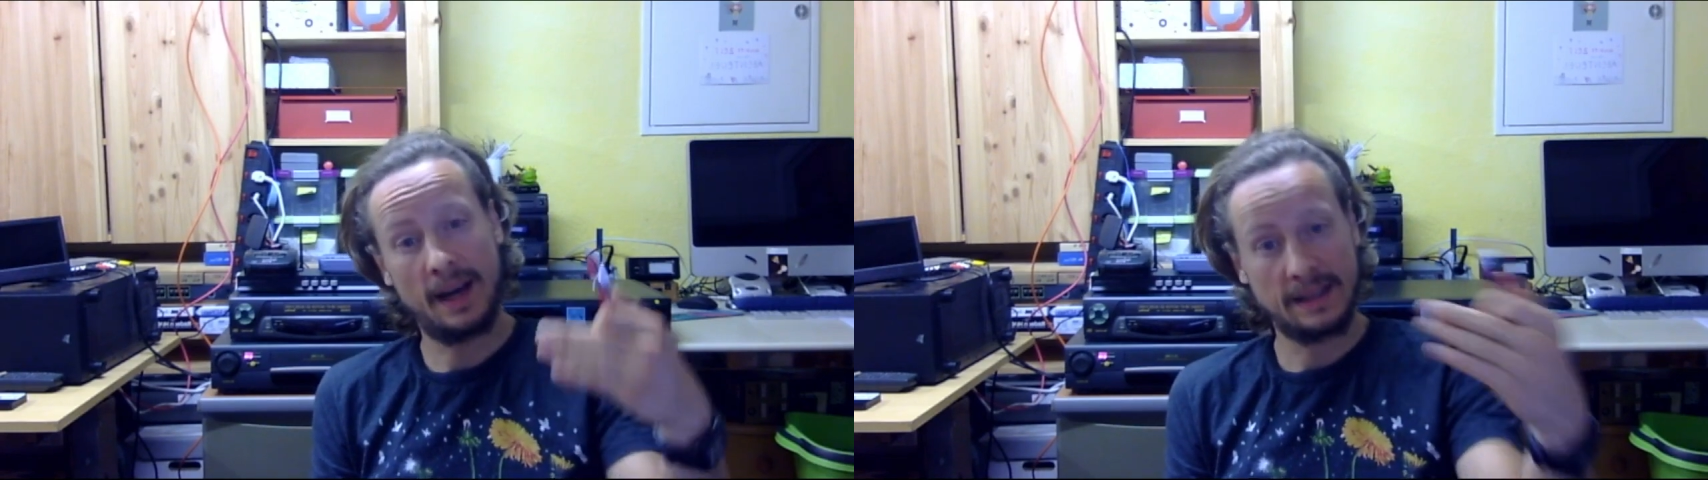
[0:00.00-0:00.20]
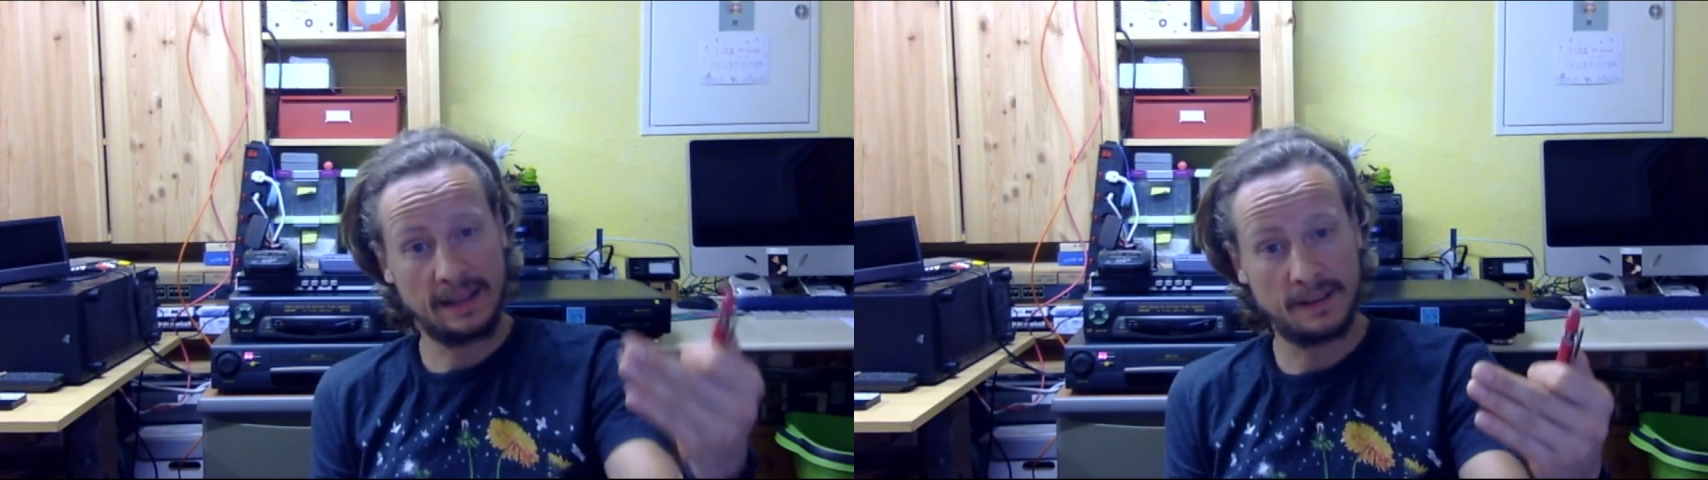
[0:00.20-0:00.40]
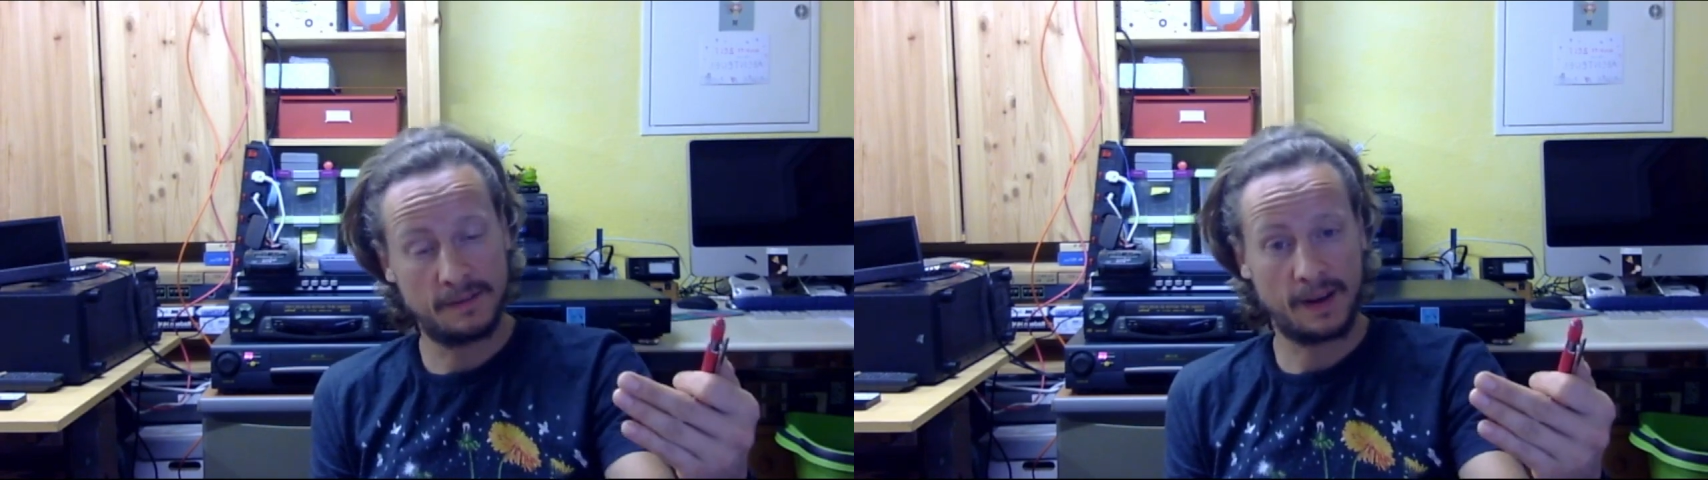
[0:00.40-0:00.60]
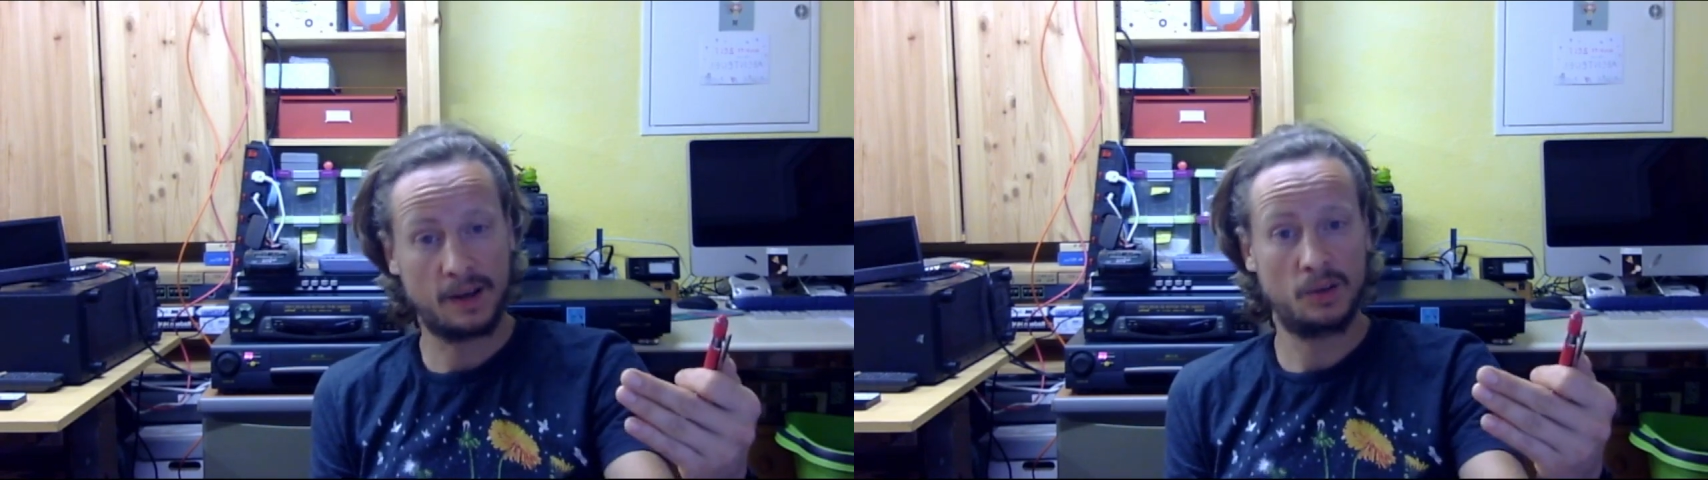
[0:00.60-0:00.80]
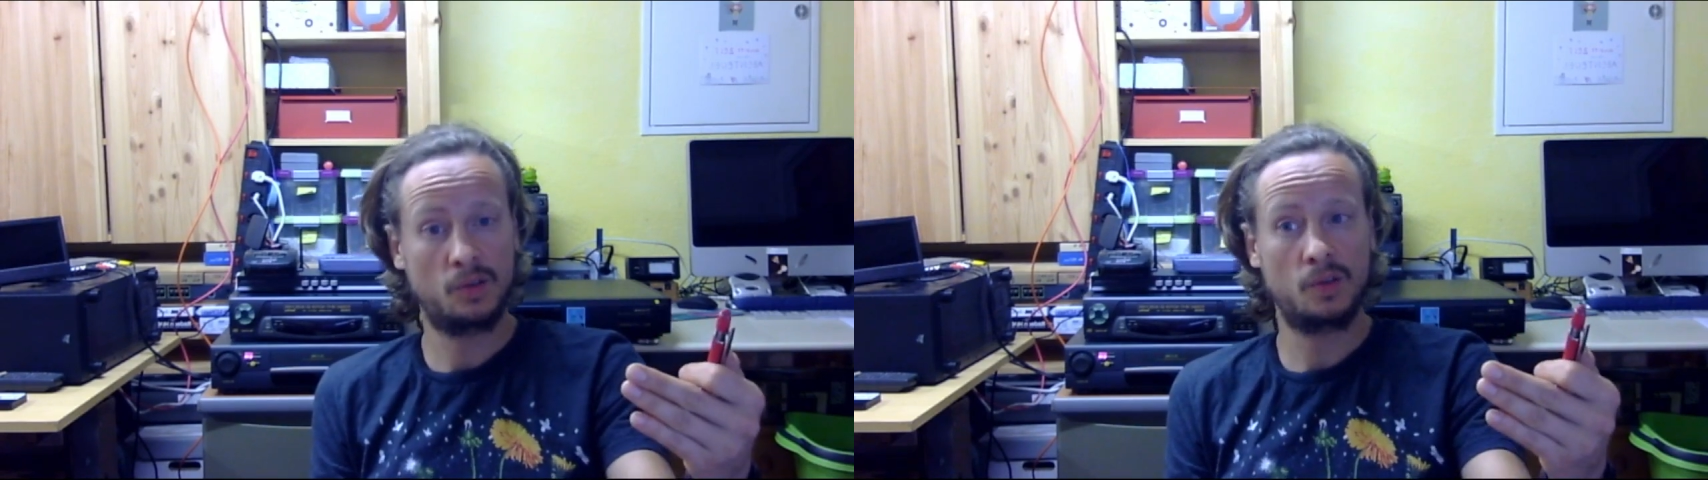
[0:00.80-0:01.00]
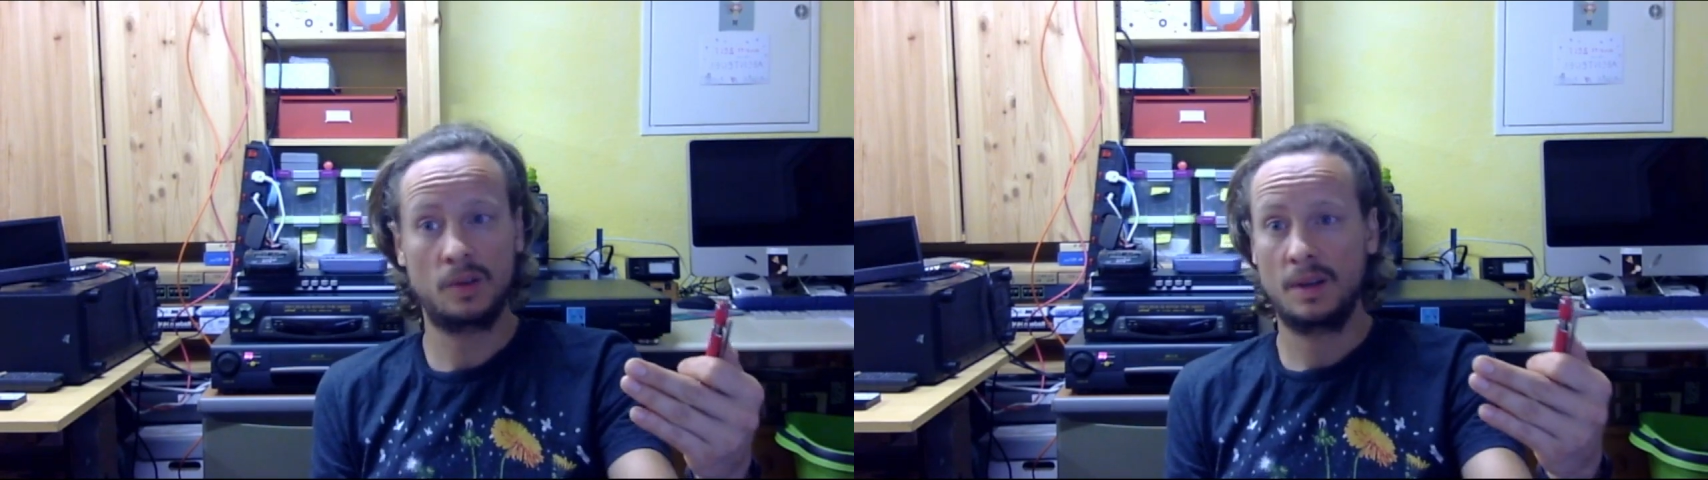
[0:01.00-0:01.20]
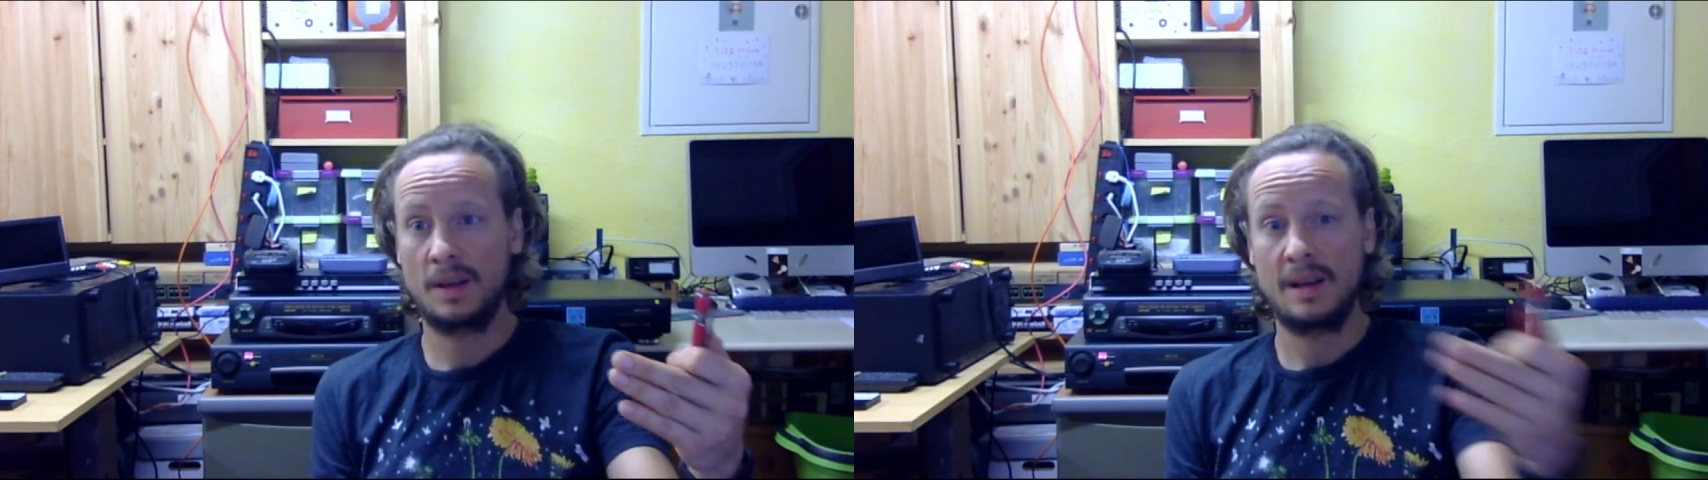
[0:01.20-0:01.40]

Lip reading: identifiers